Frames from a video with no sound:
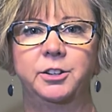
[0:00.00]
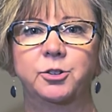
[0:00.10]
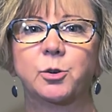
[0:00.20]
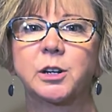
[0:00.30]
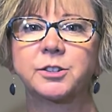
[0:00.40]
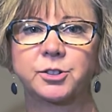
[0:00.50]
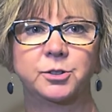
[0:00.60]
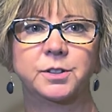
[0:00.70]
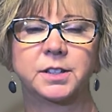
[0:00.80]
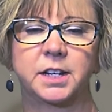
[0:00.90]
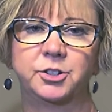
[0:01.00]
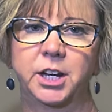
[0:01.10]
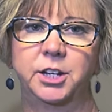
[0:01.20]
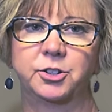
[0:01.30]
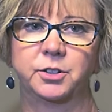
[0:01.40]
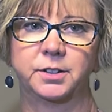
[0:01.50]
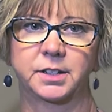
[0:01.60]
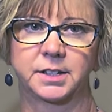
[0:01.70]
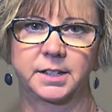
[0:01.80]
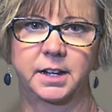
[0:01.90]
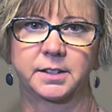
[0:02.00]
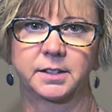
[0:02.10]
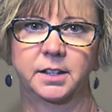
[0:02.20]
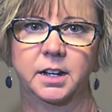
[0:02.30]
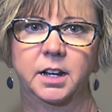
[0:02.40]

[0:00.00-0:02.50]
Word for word: in your students' educational success.